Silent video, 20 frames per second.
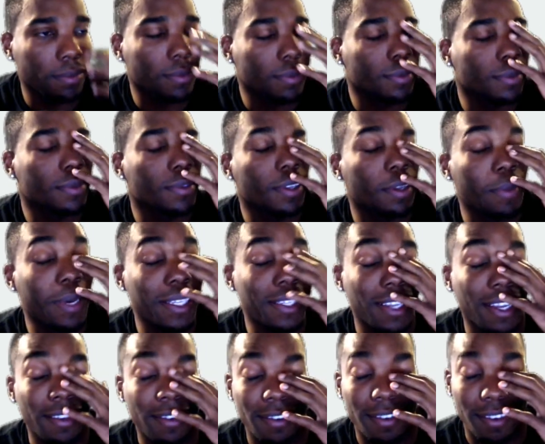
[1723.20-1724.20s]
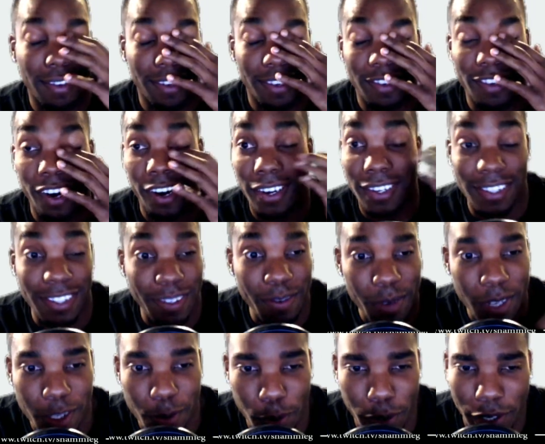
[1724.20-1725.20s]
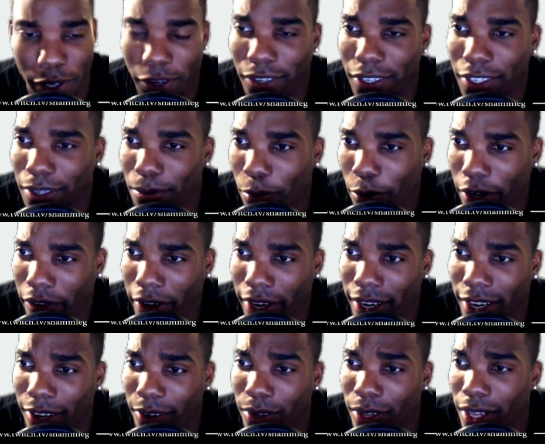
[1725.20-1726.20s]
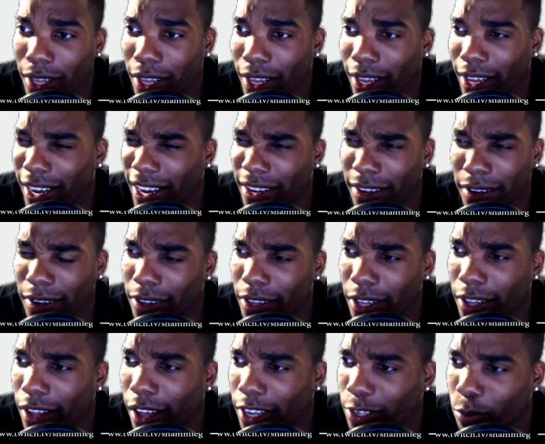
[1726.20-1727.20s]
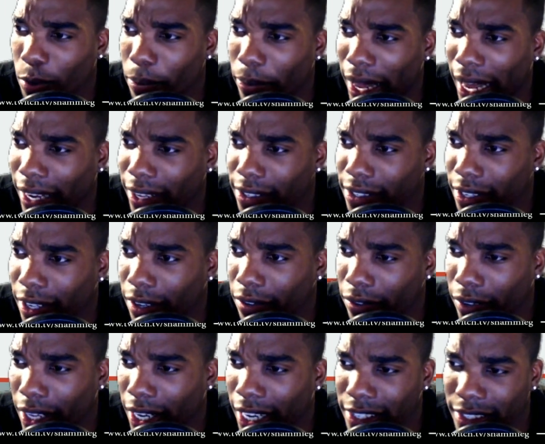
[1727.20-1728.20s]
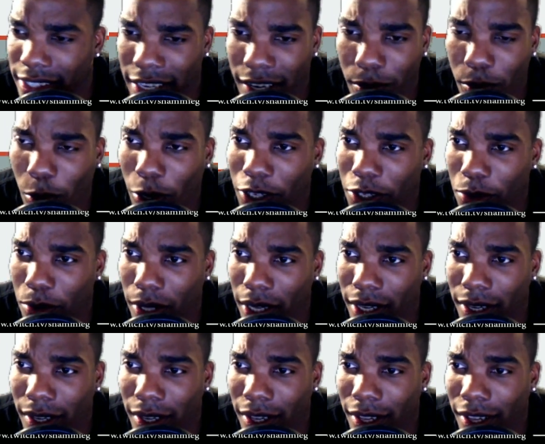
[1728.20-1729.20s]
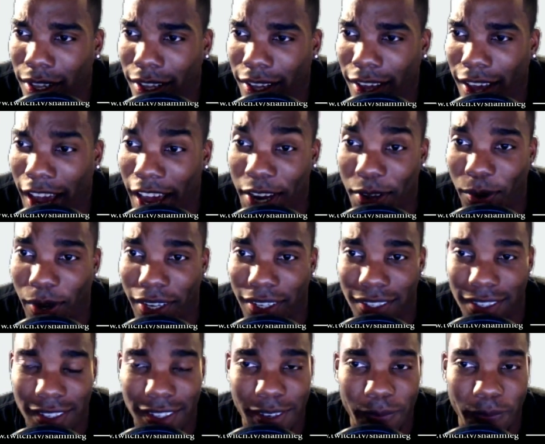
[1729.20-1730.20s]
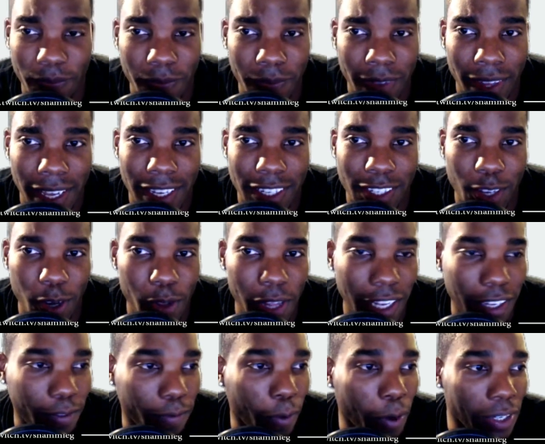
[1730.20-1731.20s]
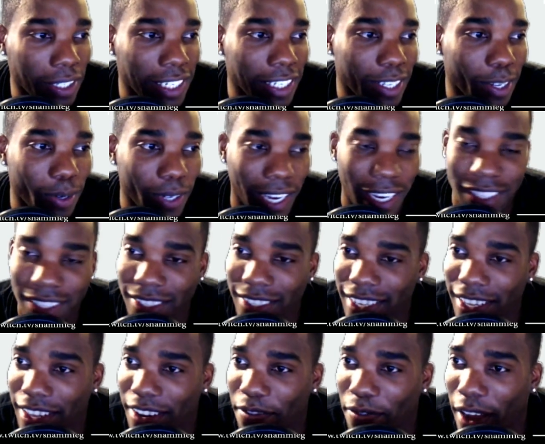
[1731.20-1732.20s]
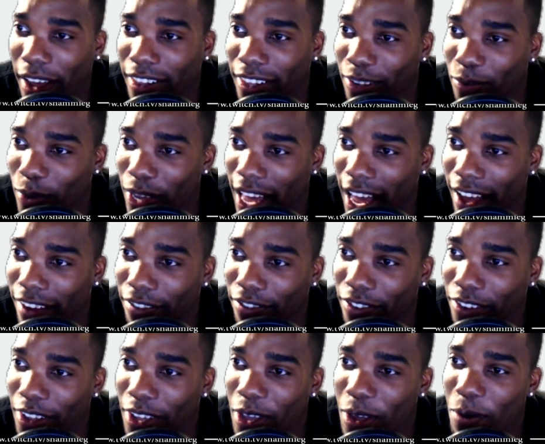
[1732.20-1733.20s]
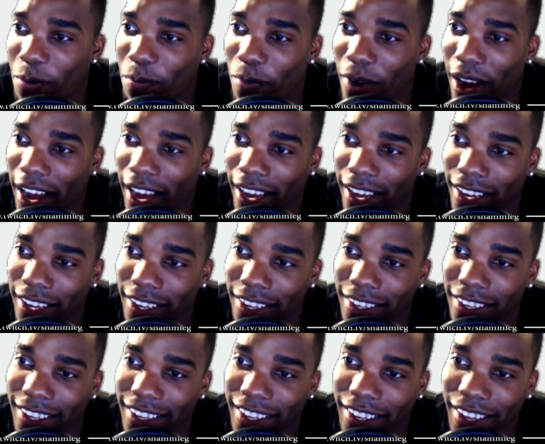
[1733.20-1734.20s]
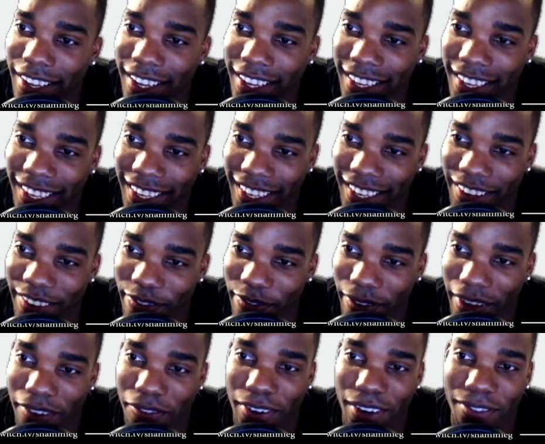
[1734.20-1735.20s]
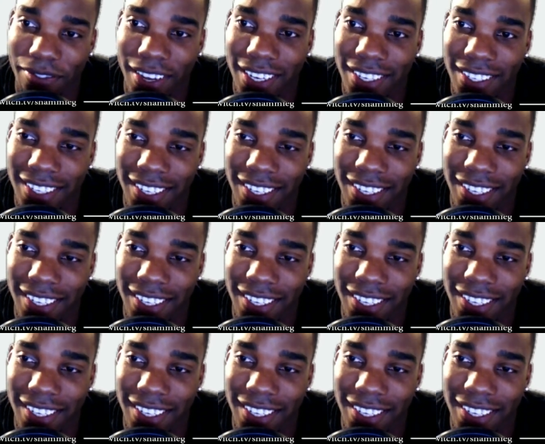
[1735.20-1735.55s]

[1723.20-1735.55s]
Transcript: it made sense. Sorry, it's pretty early in the morning right now, and the clocks went back and stuff, and I stayed up way too late. Anyways, so that's 14 locations, and then finally we have my favorite event,